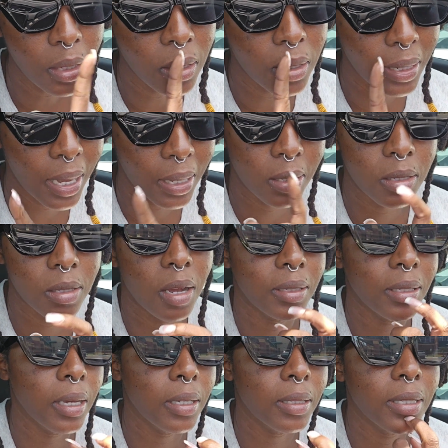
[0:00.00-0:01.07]
That is not
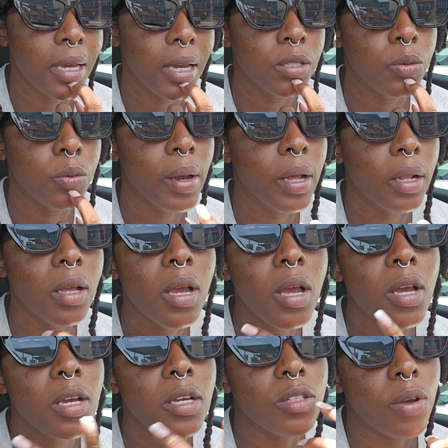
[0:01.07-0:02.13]
healthy as well,
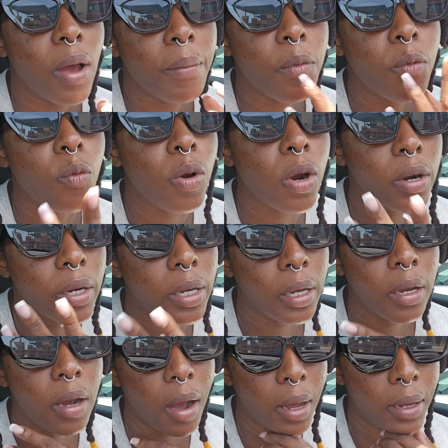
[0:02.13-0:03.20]
so I'm
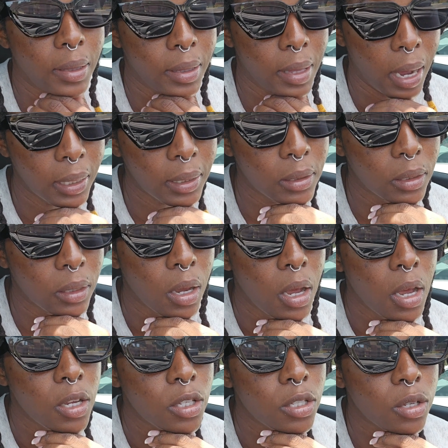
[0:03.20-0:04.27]
working on that.
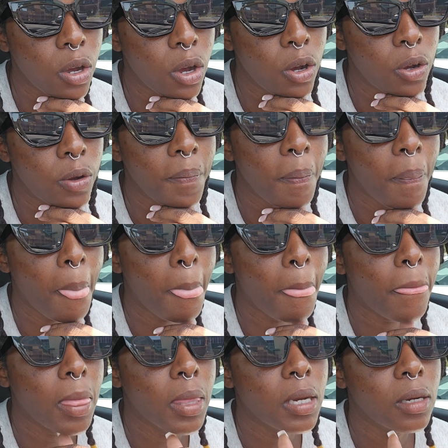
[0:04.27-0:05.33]
So
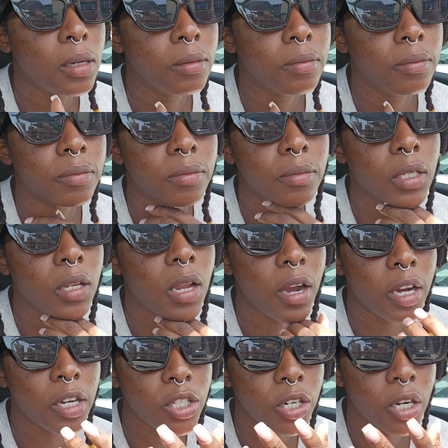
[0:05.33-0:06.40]

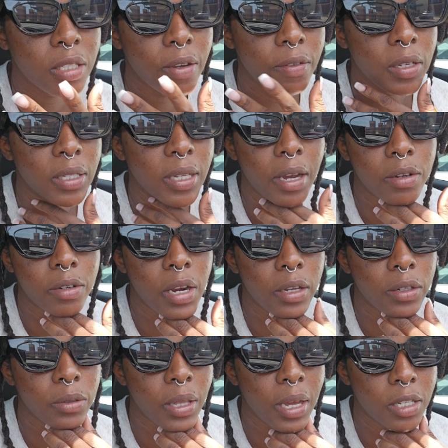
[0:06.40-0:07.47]
long and short of it, I could not
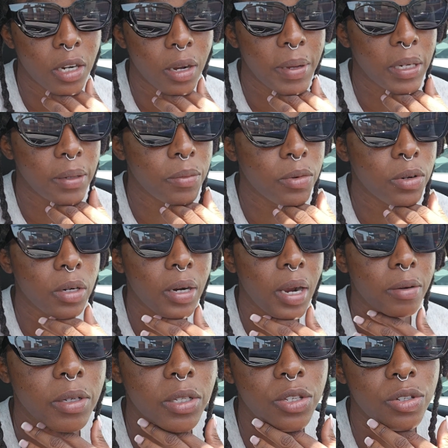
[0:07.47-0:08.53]
do that job anymore. I
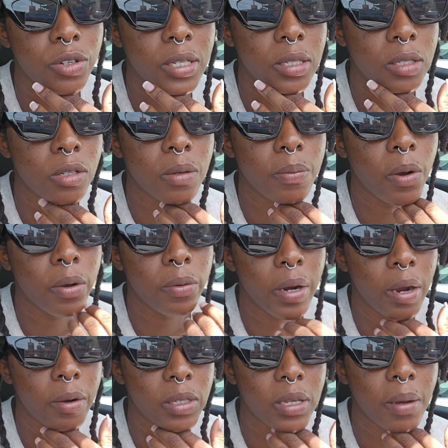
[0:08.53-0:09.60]
stressed to the point where
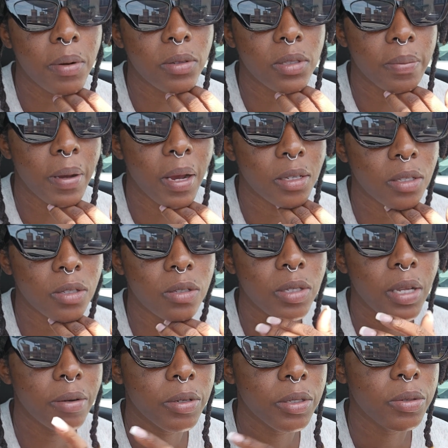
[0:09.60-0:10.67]
I was about to pass out.
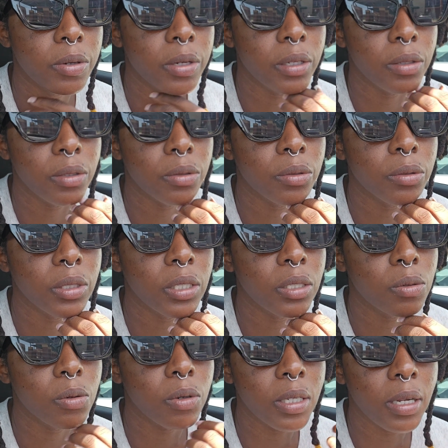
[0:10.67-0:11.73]
I was going through this
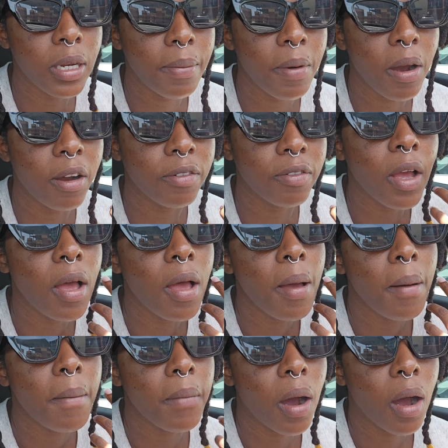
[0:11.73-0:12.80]
whole dilemma of
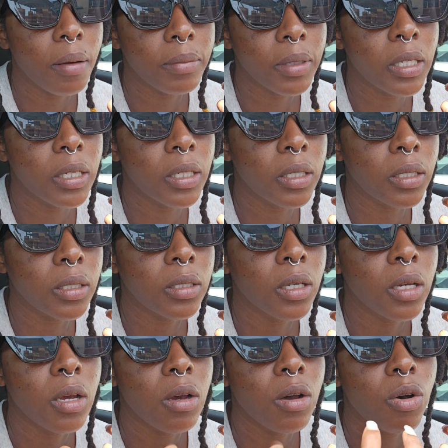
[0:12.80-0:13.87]
mom guilt,
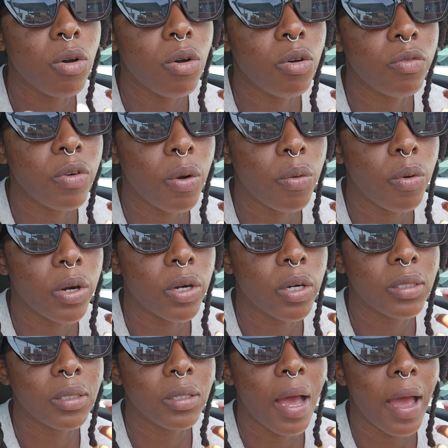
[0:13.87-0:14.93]

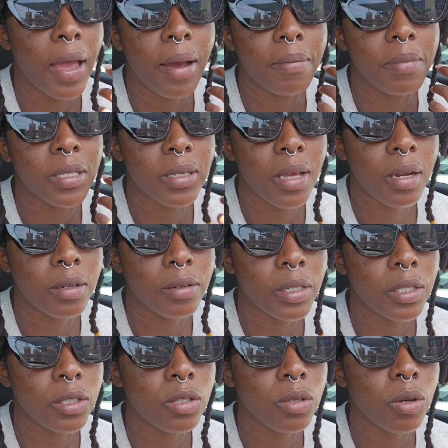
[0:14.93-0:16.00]
overworked. I am
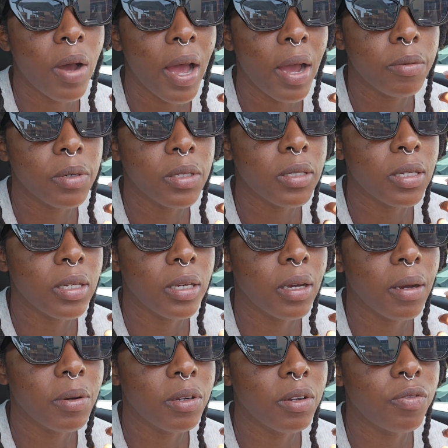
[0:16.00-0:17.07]
salaried, so I was thinking
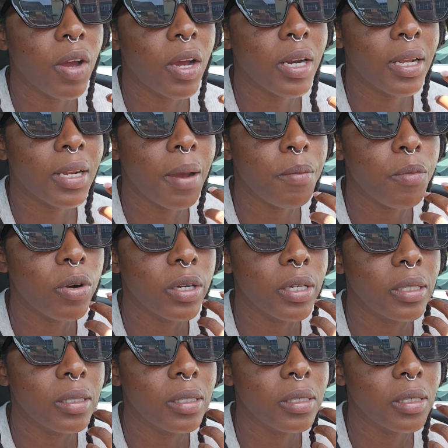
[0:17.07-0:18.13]
about the fact that I'm
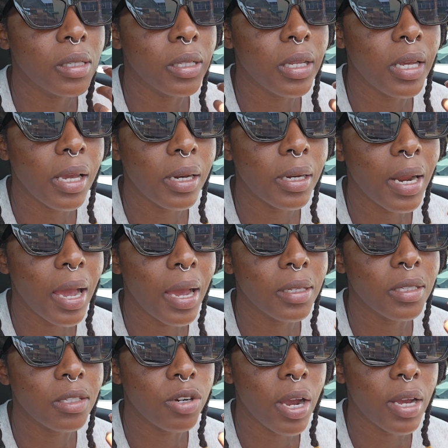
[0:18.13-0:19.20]
working these late
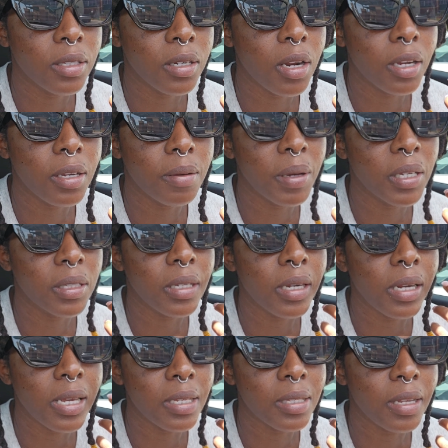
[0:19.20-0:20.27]
nights trying to document. The
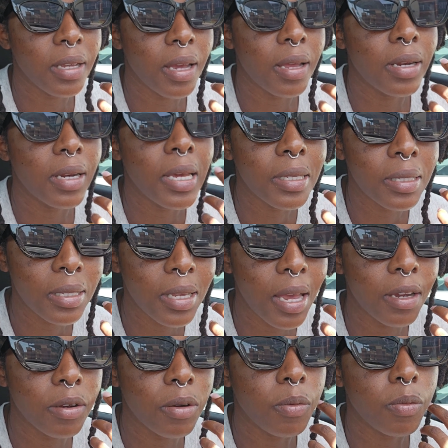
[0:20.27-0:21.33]
latest
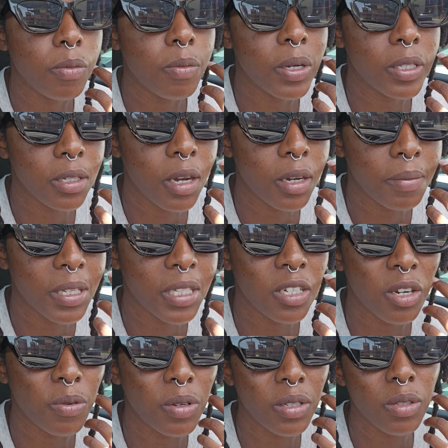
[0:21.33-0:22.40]
I went to
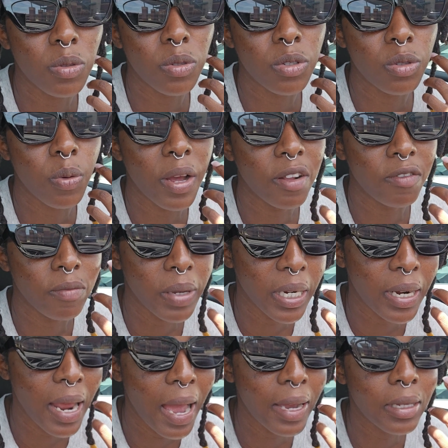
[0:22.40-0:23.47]
documentation was to 12
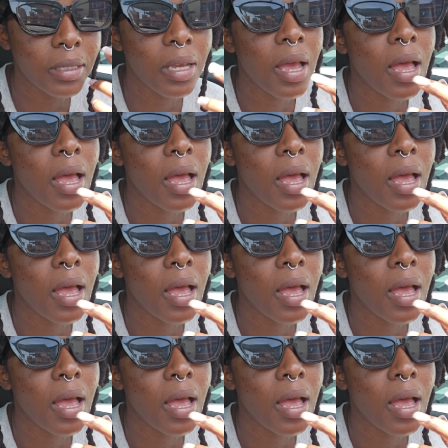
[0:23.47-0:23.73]
midnight,